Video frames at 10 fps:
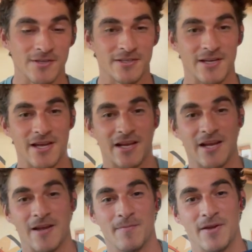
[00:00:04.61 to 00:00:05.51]
Today I
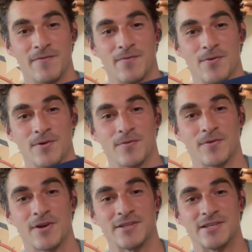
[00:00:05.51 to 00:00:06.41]
got my fourth
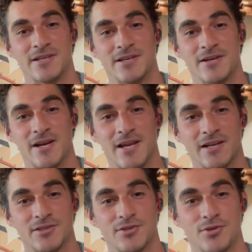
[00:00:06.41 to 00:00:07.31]
Frontier
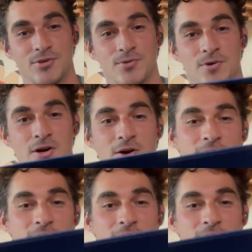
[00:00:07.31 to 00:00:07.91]
X2 heart